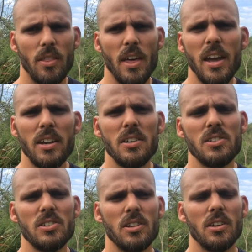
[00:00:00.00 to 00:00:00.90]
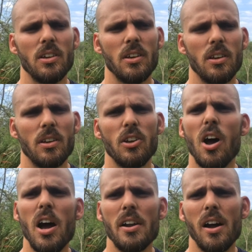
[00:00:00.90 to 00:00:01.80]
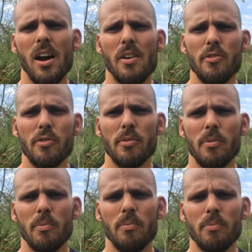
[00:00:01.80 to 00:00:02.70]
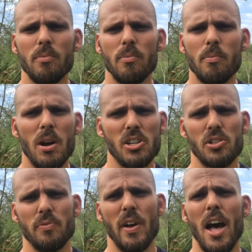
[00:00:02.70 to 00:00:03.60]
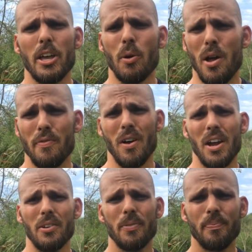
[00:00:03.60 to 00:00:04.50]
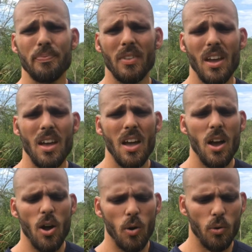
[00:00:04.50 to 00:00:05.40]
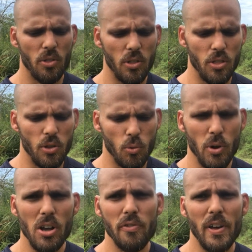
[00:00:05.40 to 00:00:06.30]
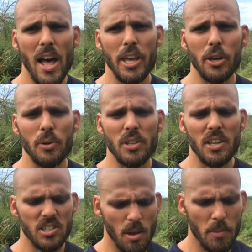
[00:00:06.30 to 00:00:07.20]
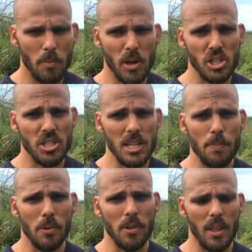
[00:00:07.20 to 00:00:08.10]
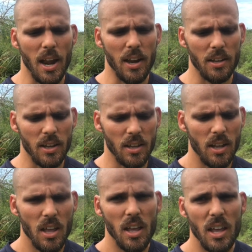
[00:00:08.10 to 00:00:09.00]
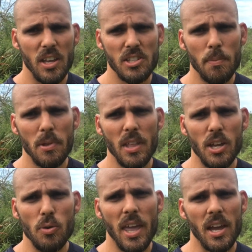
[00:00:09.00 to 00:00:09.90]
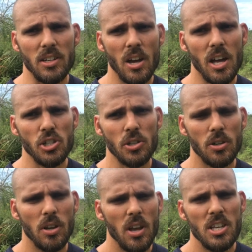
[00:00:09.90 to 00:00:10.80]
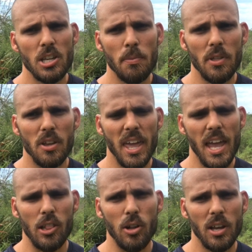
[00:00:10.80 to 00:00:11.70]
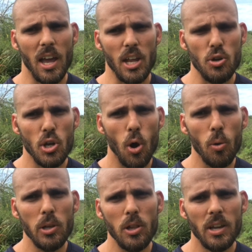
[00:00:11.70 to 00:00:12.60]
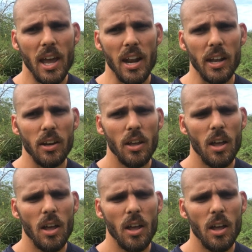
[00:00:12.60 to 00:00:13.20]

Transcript: that is not of much value, I find. The real value is something much deeper than that. It's something that you can't touch, something that you can't look at. You can only look at it